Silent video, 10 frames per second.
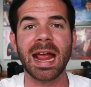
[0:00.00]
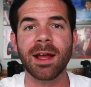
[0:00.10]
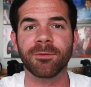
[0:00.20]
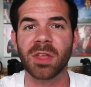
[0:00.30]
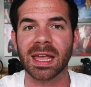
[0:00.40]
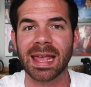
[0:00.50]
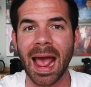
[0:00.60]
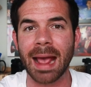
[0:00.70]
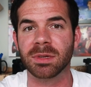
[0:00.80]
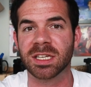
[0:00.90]
if the
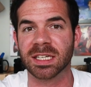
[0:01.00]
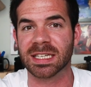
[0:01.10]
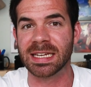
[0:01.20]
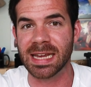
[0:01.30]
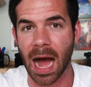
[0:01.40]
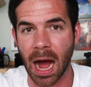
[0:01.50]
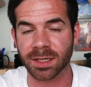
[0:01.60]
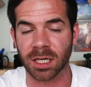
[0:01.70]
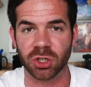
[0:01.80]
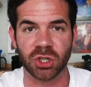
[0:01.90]
game does
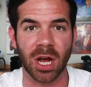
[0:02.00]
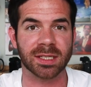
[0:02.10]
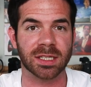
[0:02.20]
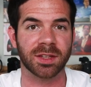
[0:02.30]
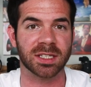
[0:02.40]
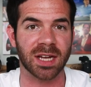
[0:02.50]
not adjust to the